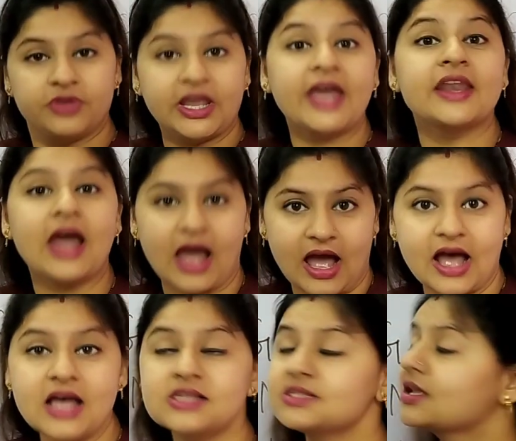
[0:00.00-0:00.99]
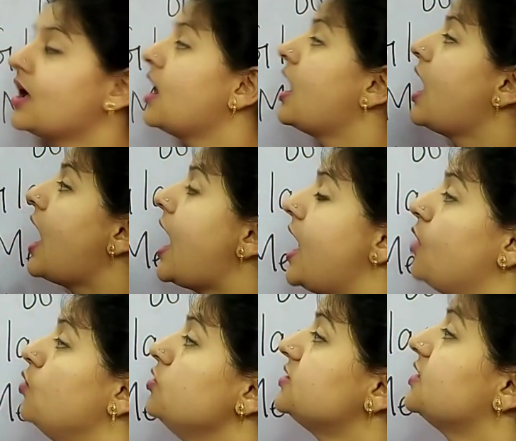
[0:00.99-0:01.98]
we can ask,
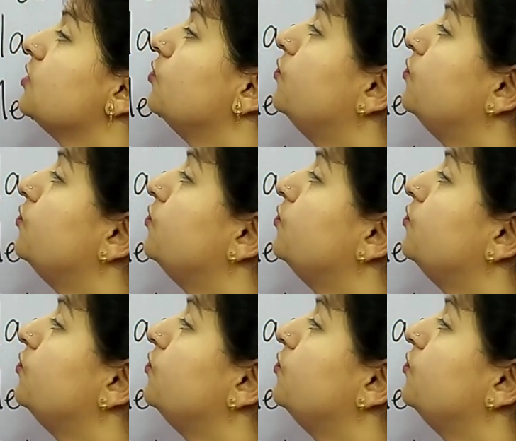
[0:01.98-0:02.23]
aus